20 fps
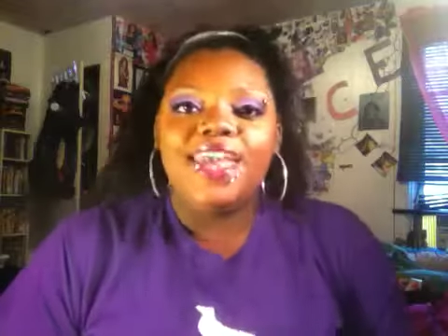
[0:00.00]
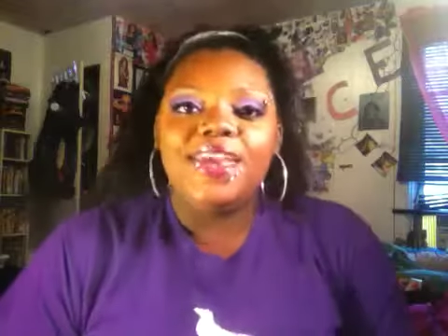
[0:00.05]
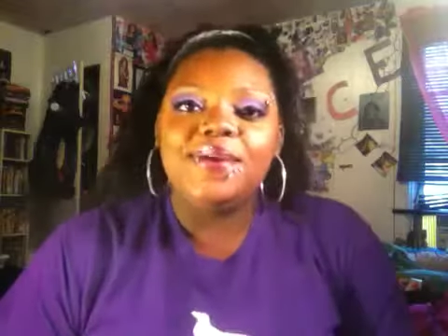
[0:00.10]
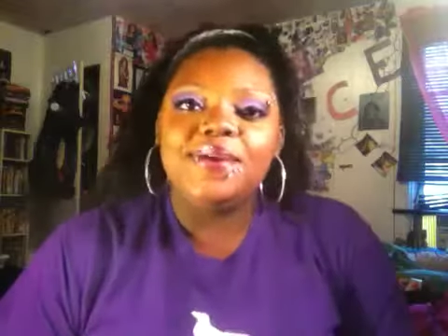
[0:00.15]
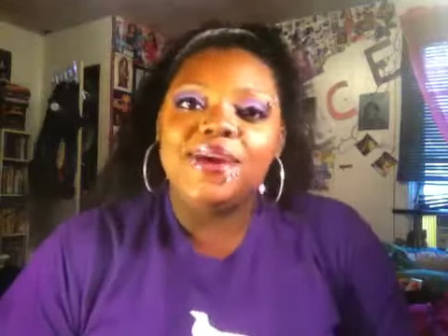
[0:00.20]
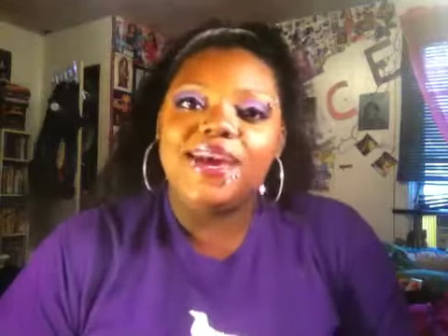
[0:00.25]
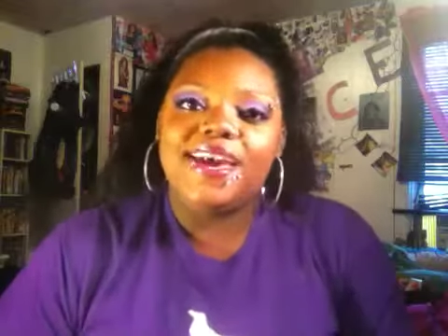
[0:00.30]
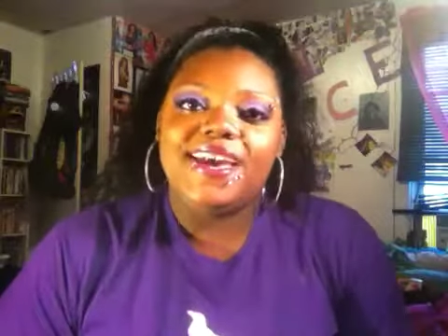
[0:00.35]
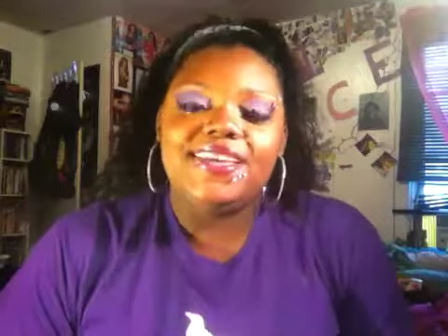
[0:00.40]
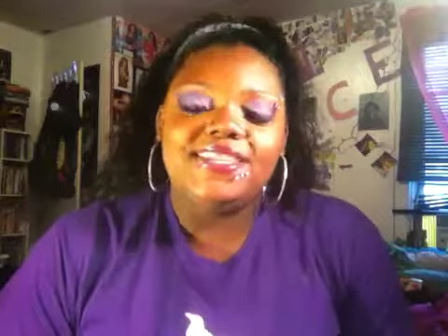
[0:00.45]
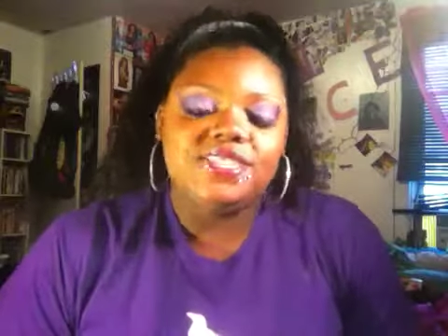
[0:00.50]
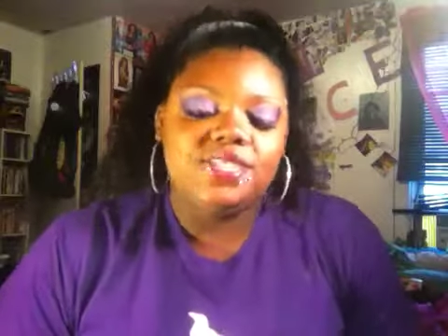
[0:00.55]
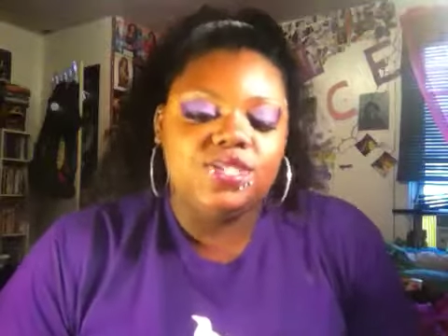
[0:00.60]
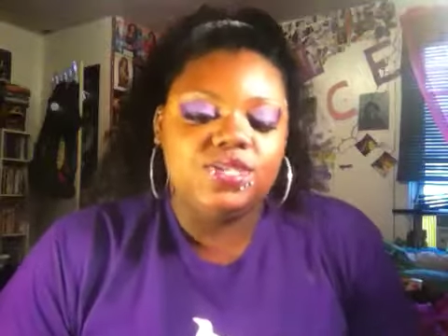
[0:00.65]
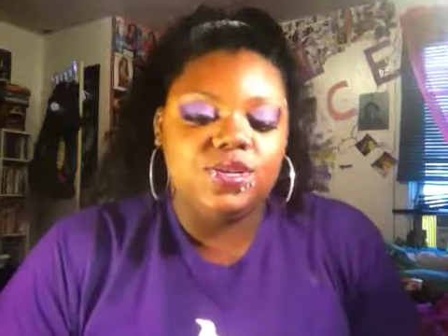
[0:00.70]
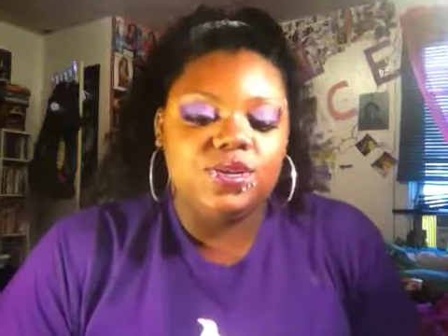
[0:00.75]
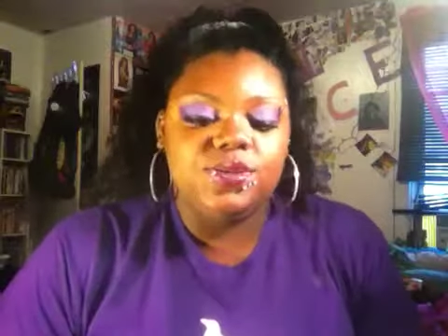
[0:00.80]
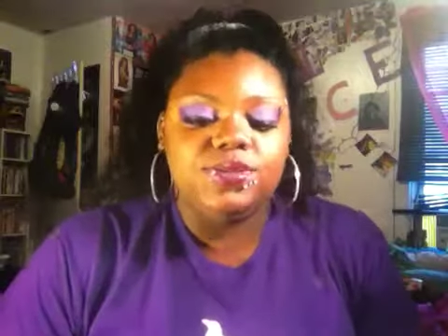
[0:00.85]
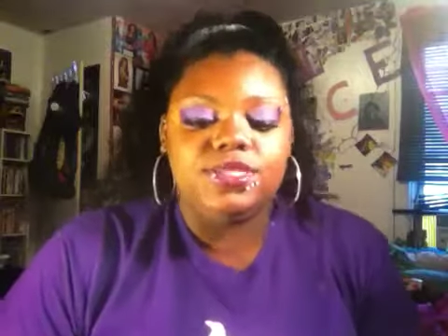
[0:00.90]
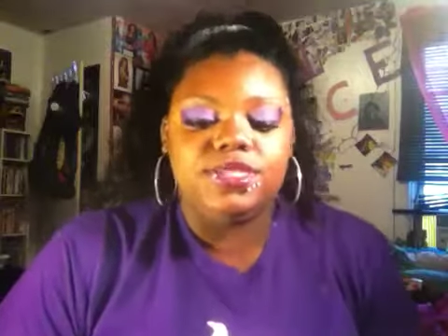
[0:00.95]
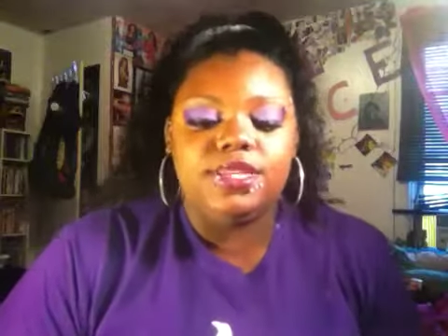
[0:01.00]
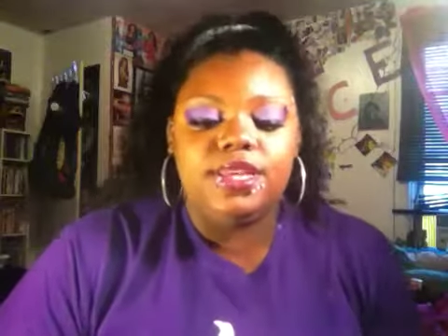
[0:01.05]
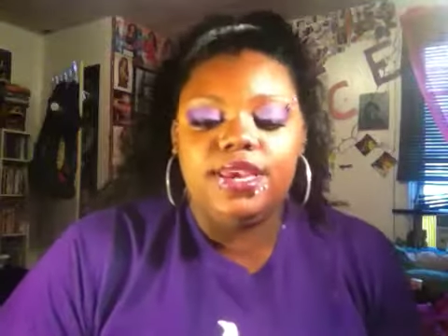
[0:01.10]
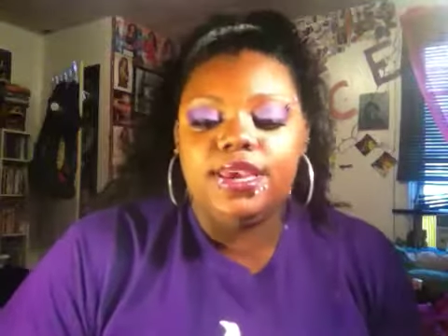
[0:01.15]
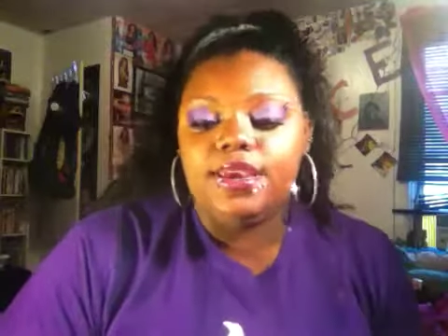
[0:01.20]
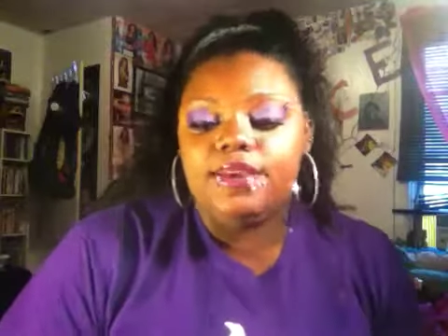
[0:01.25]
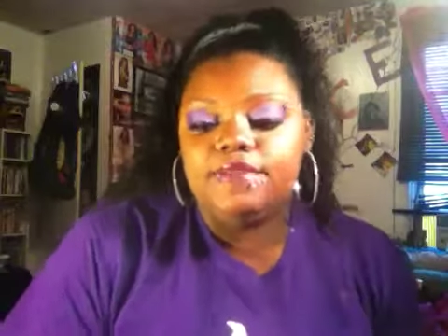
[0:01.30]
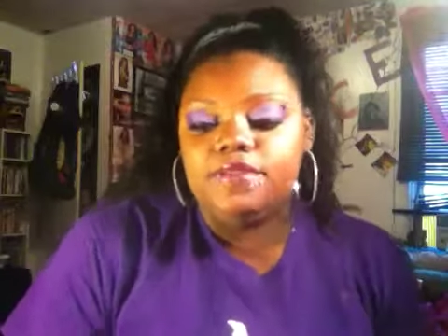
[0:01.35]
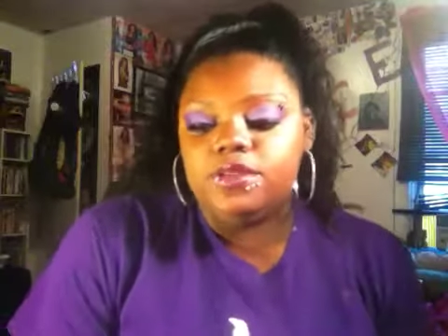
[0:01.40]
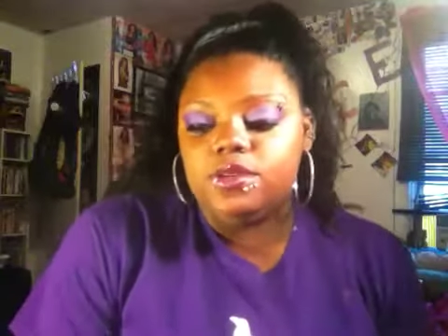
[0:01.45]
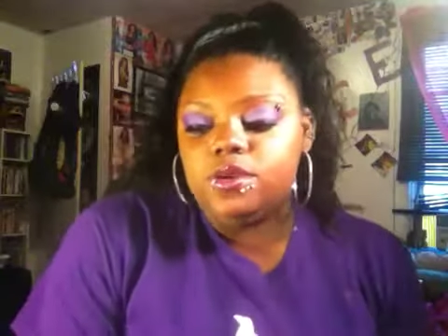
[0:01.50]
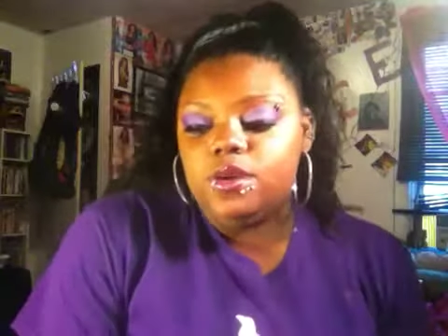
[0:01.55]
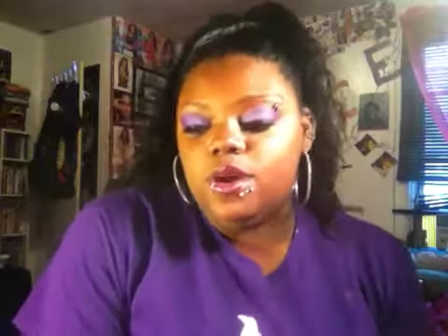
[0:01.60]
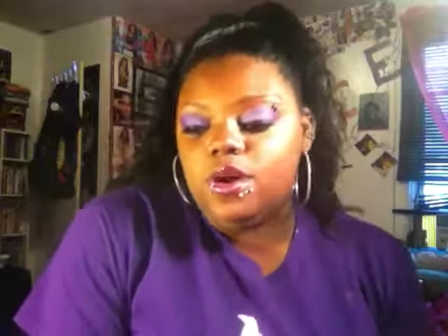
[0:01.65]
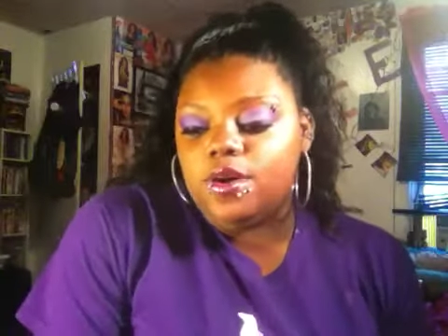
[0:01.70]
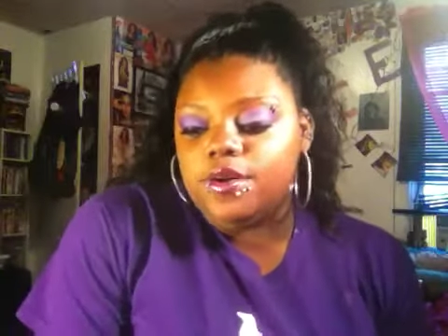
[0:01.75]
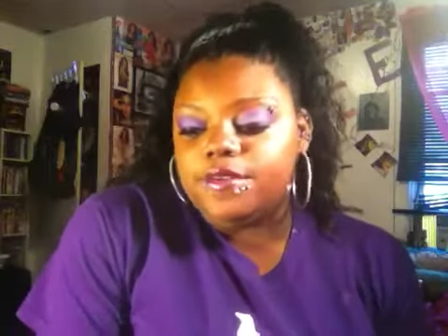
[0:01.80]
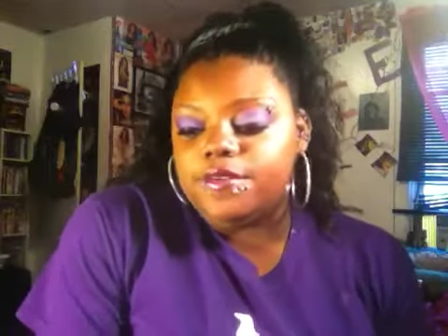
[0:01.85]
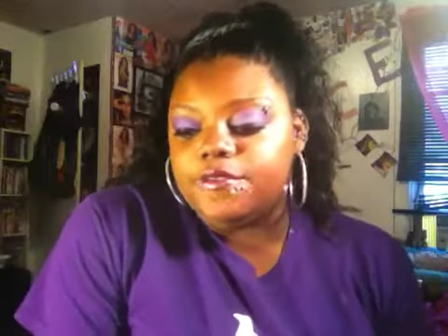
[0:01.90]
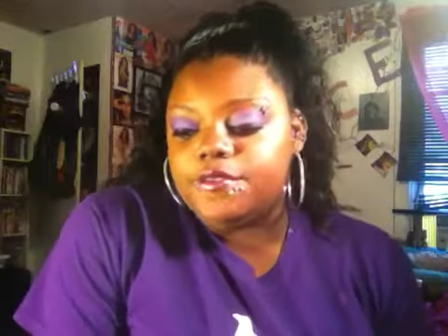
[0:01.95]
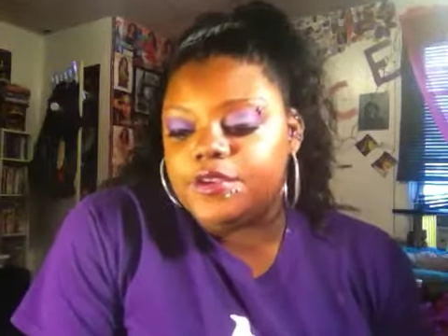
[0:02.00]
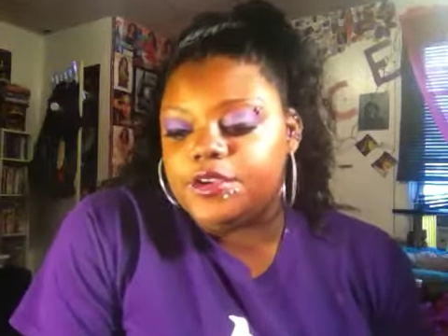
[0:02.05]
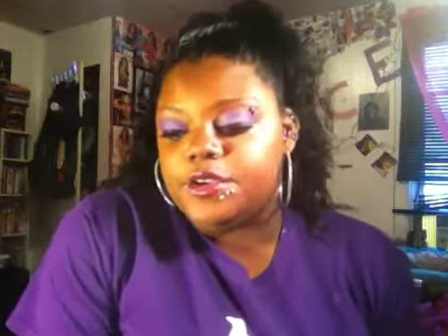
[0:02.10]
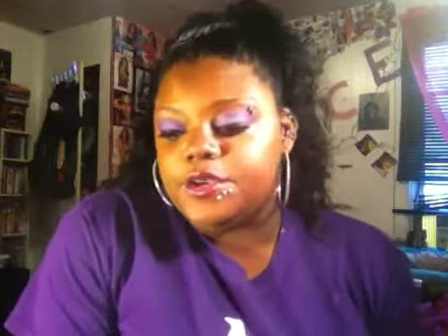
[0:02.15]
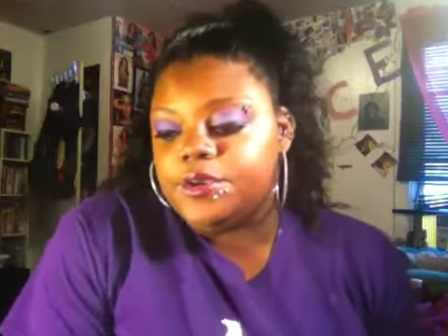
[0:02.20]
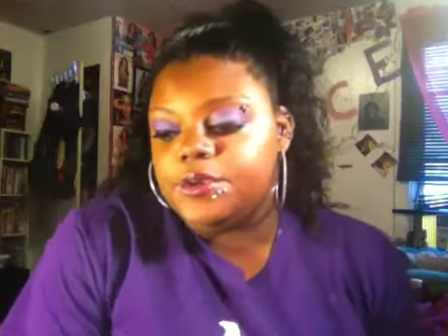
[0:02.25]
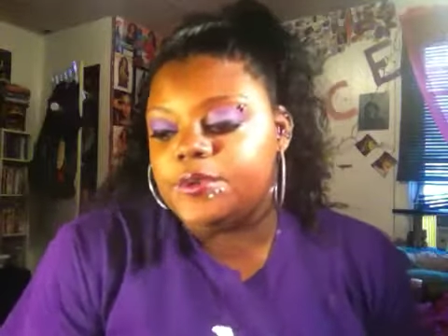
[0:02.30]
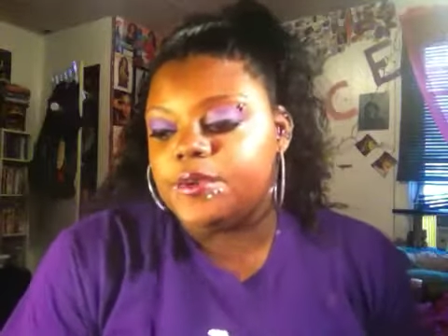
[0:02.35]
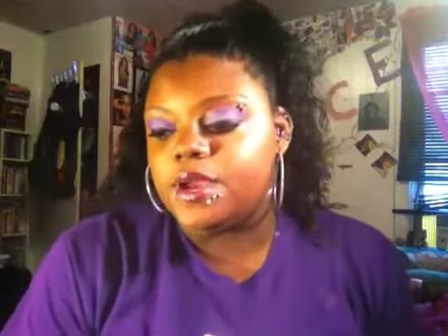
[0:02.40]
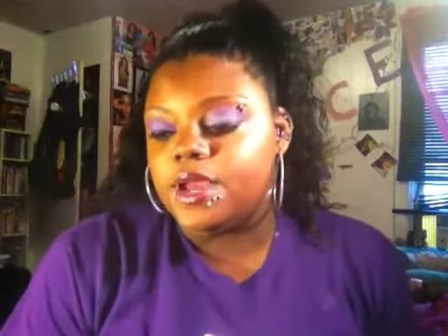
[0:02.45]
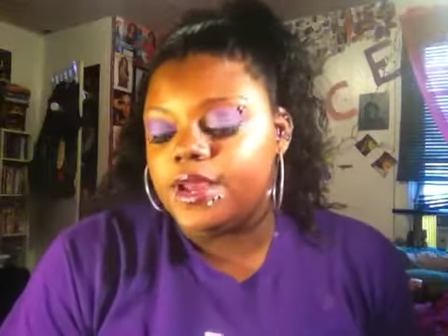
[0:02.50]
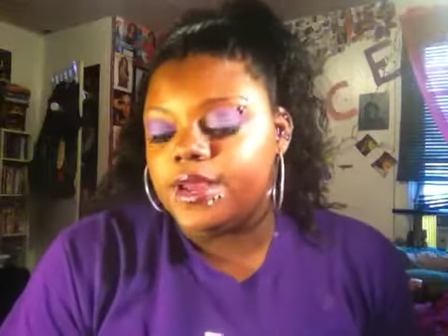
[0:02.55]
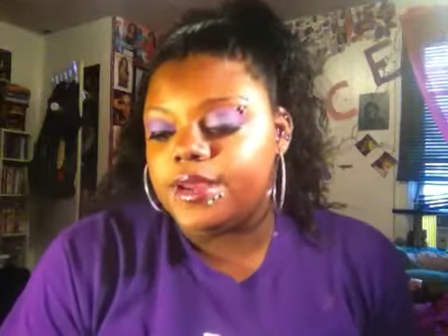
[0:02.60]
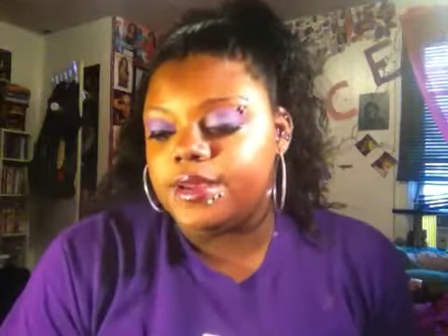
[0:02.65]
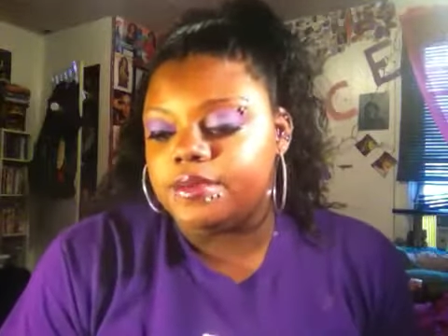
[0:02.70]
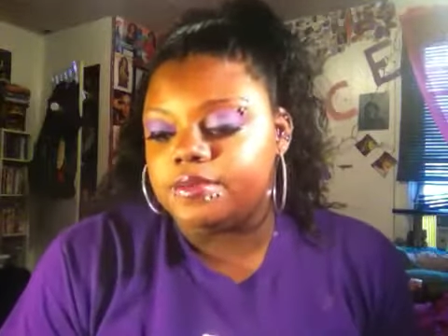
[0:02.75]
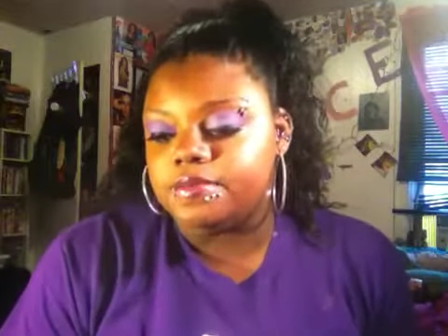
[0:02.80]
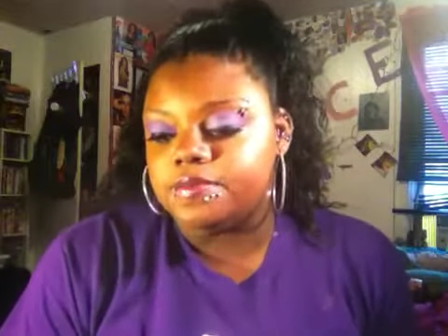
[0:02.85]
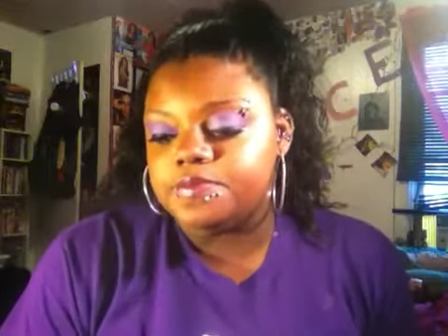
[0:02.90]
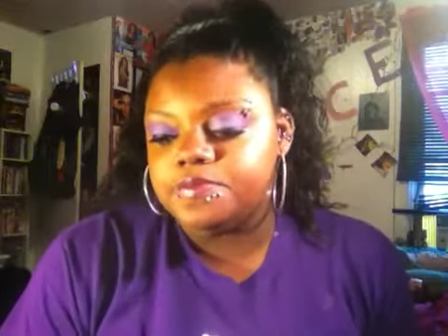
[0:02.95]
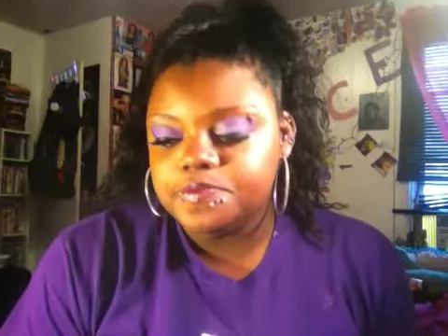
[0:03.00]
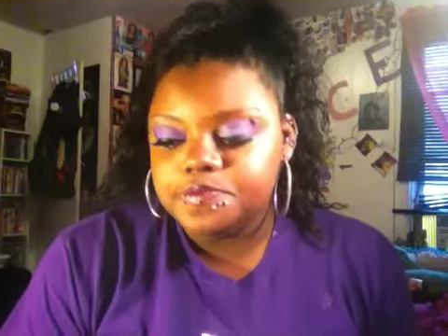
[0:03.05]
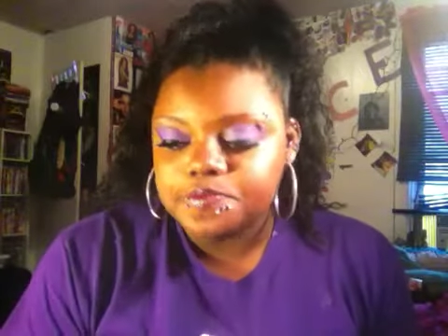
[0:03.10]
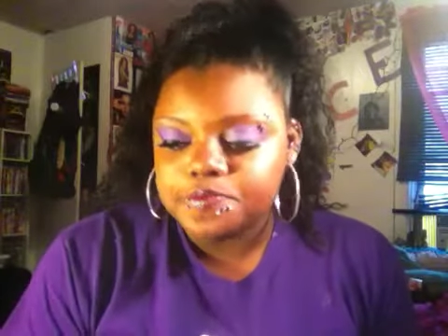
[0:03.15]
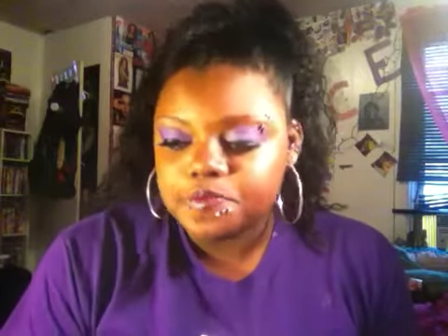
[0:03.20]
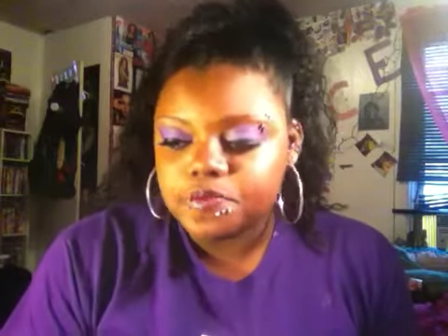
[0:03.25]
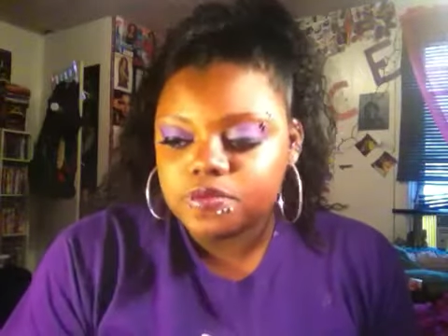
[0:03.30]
hey you guys so today I have a little haul for you um